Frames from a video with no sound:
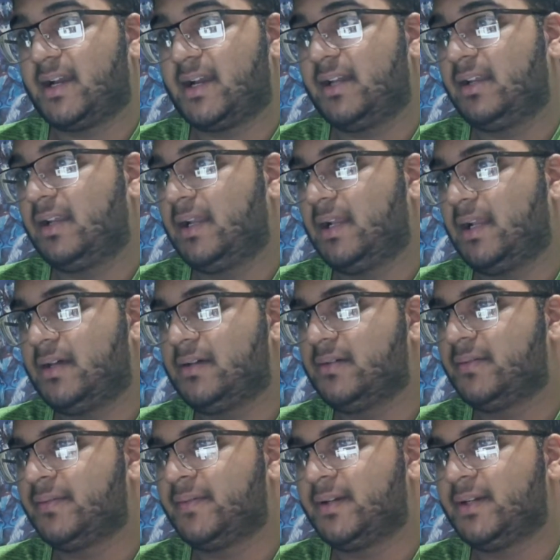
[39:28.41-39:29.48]
I
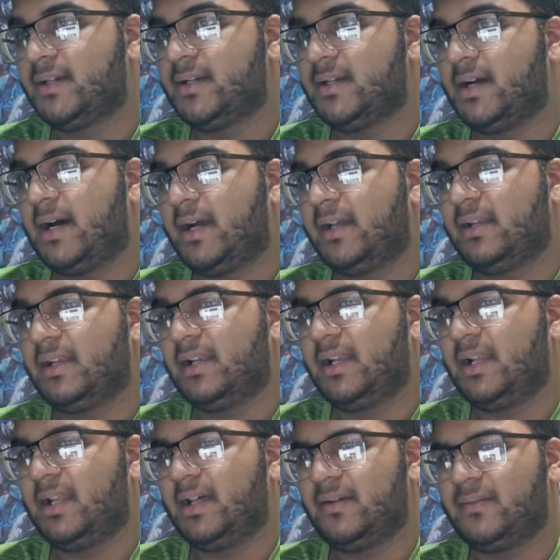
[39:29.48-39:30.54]
love
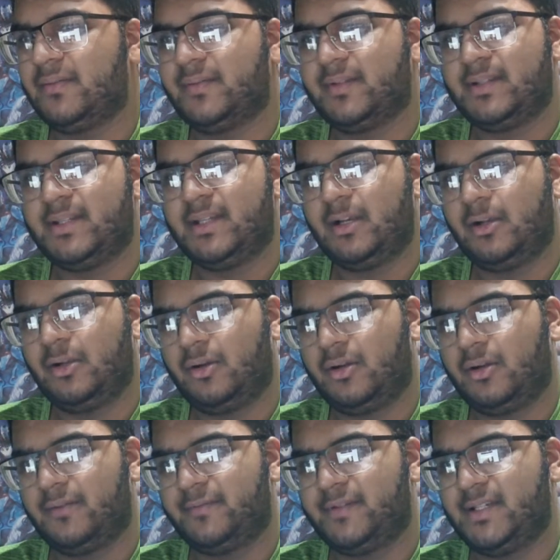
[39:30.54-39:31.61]
the
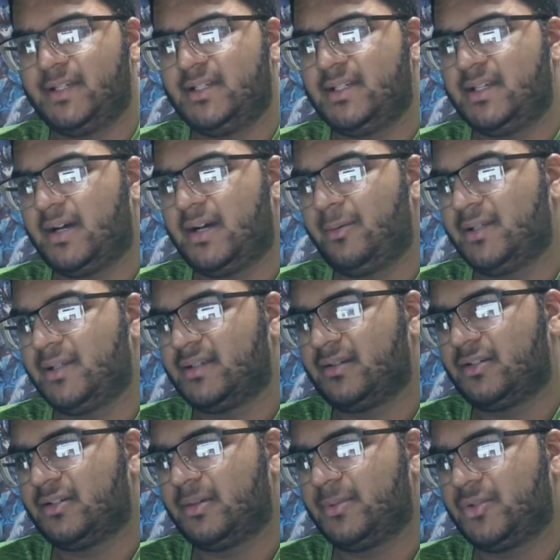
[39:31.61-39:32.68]
look of the
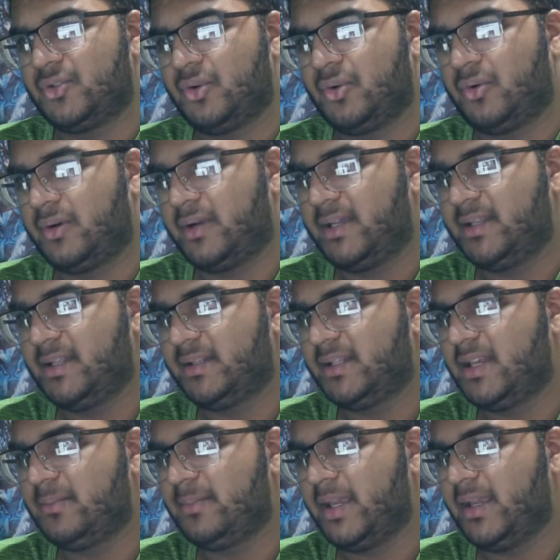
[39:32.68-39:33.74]
Diabloceratops toy that
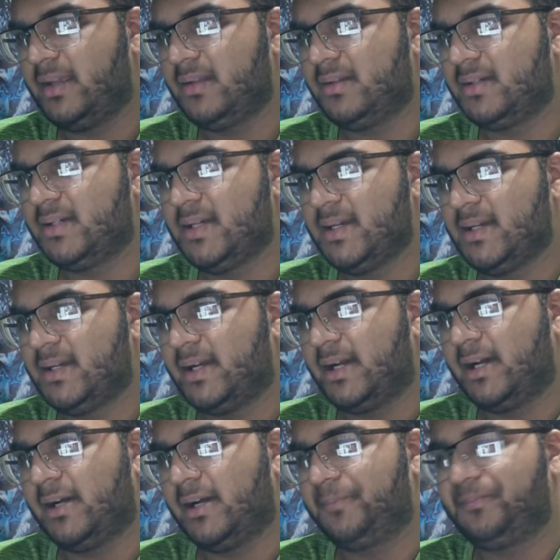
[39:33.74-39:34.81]
they made.
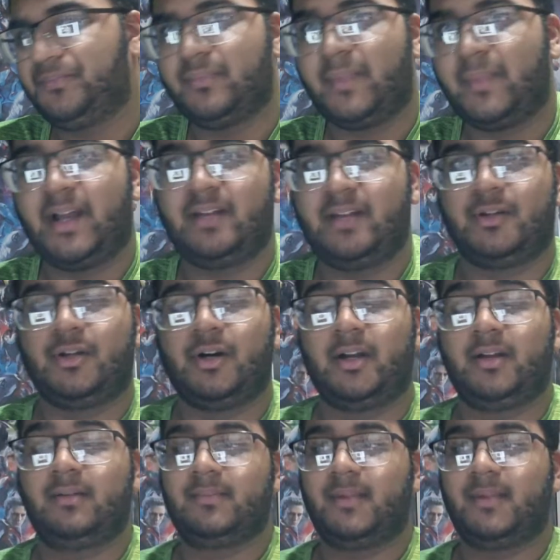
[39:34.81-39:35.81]
I never got it,